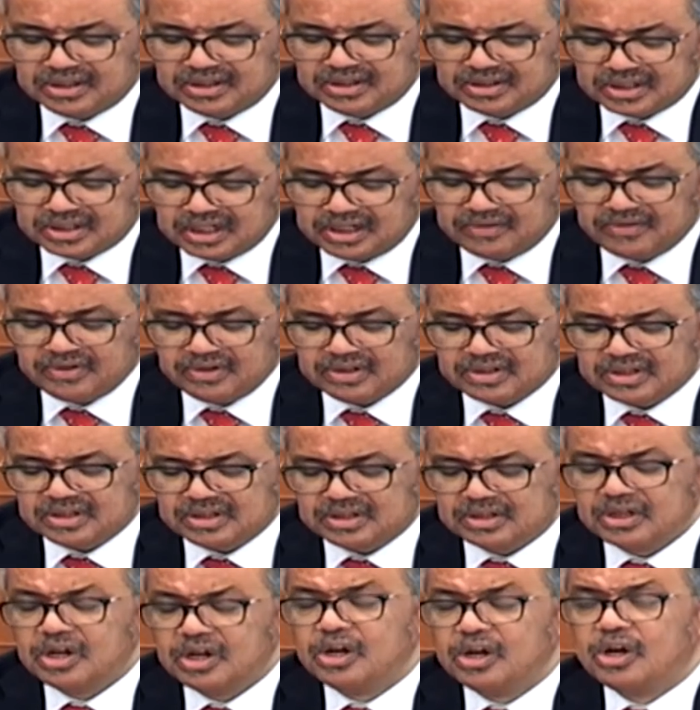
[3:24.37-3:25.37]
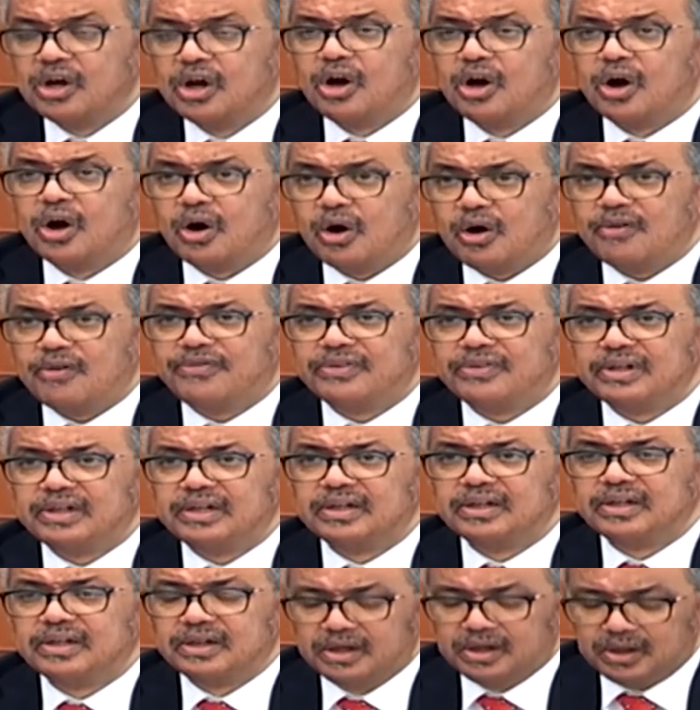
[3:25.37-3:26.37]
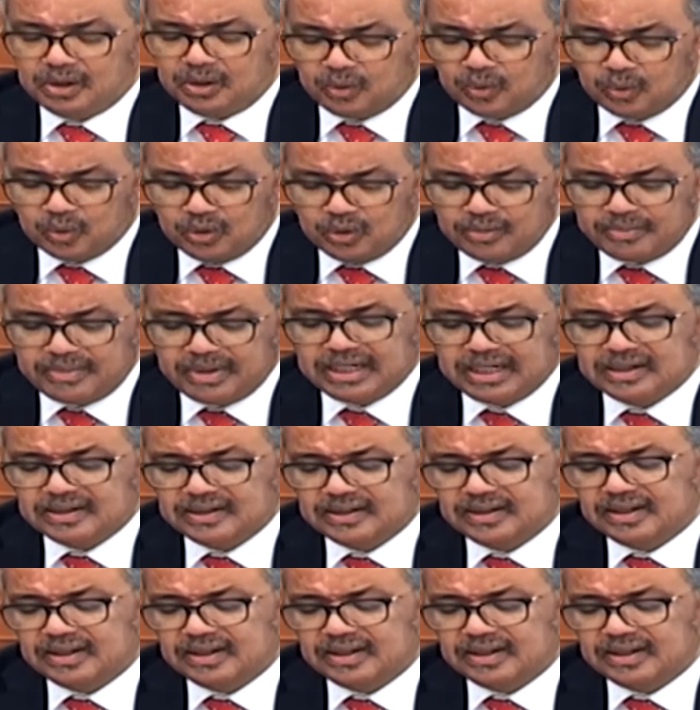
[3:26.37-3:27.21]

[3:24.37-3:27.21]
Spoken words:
services, often women,